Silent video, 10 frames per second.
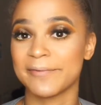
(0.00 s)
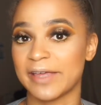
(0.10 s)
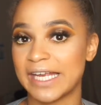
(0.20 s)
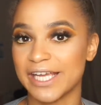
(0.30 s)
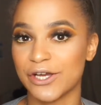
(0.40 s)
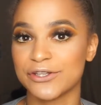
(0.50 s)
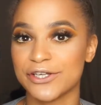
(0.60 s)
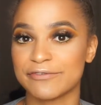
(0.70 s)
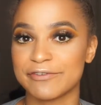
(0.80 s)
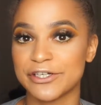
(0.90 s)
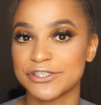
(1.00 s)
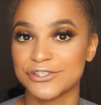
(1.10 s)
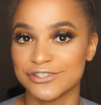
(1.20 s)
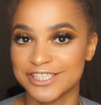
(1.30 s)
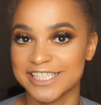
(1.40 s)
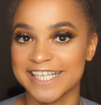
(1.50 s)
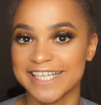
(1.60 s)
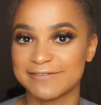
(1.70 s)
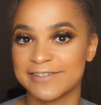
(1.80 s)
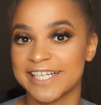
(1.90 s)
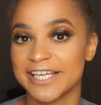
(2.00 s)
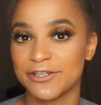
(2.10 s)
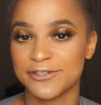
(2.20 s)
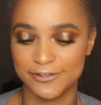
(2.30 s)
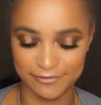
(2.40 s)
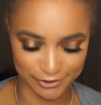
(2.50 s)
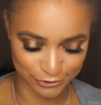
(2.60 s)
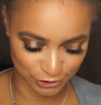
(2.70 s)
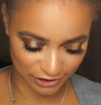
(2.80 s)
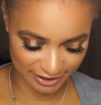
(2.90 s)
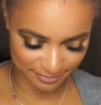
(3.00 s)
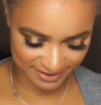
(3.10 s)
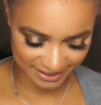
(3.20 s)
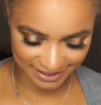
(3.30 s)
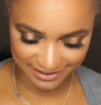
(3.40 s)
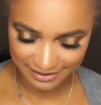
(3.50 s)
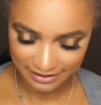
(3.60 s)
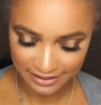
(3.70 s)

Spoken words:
very controversial shade, very controversial lipstick,